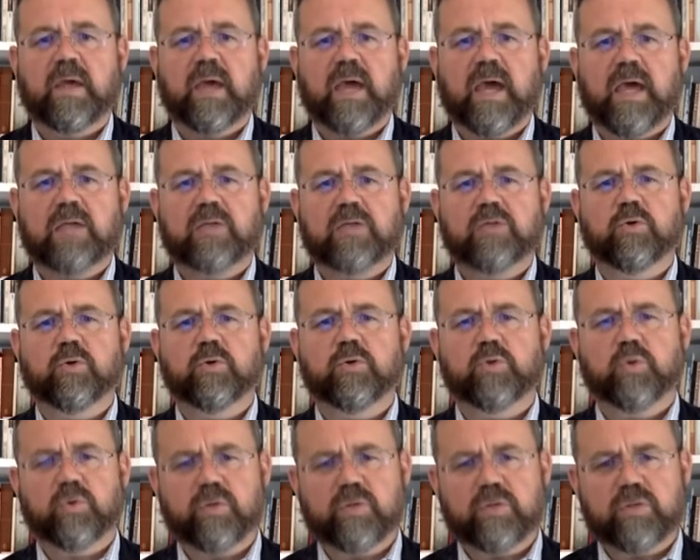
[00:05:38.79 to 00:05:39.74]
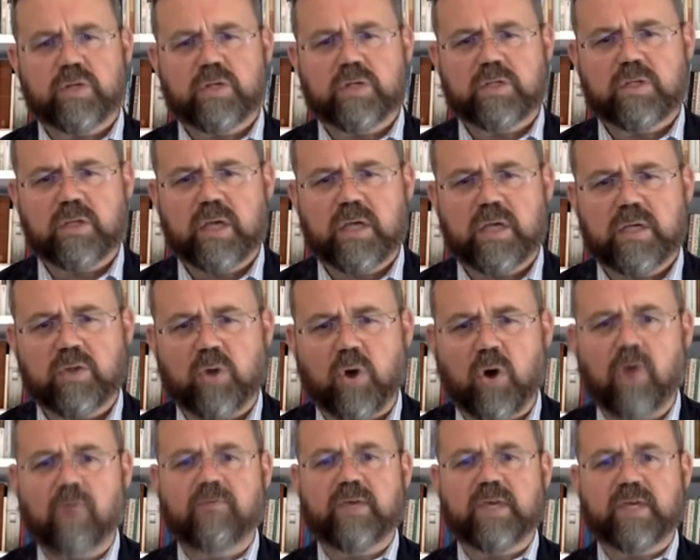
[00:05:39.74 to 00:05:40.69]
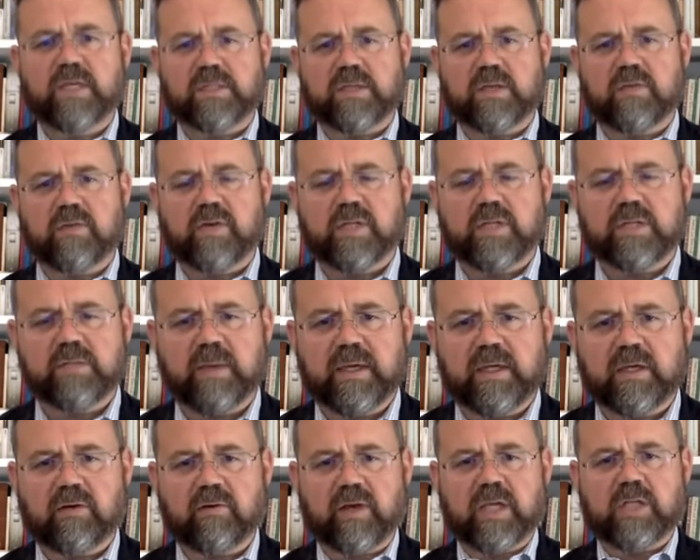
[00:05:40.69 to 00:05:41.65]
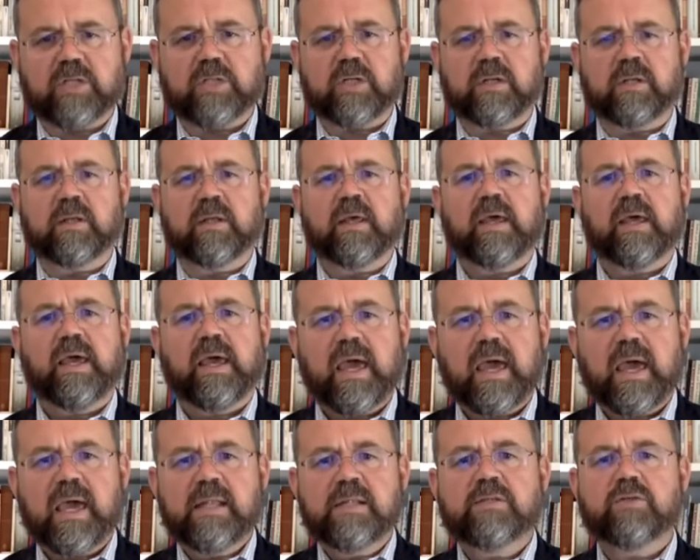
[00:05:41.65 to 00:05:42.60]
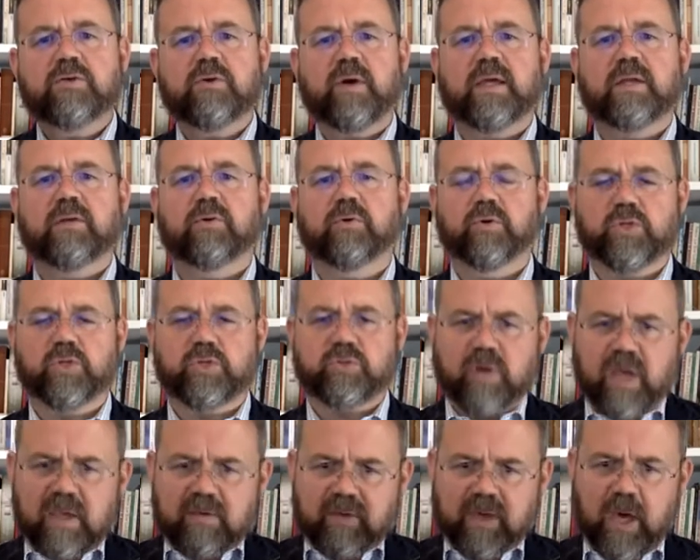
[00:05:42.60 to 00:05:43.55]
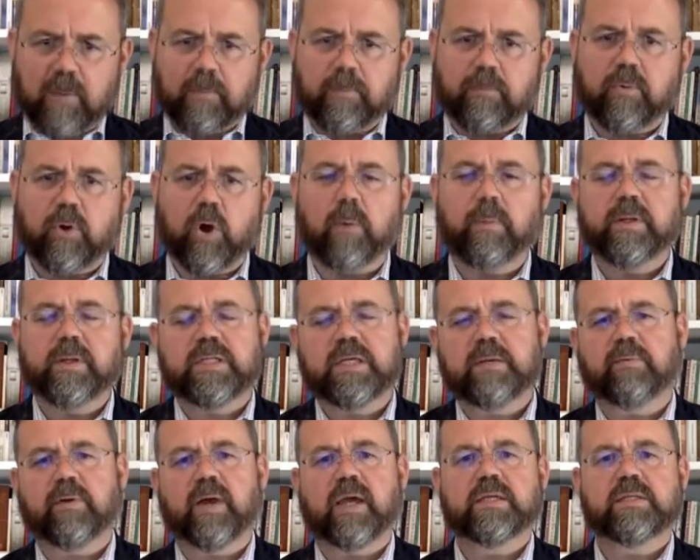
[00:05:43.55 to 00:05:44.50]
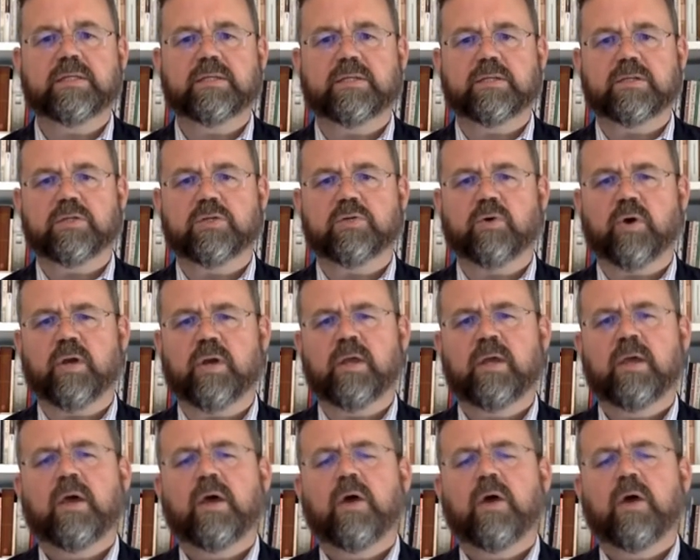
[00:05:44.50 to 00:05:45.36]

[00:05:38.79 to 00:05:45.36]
Uh, so so it's, it's obvious that there is a migration into Idaho. It's driving up property prices and so on.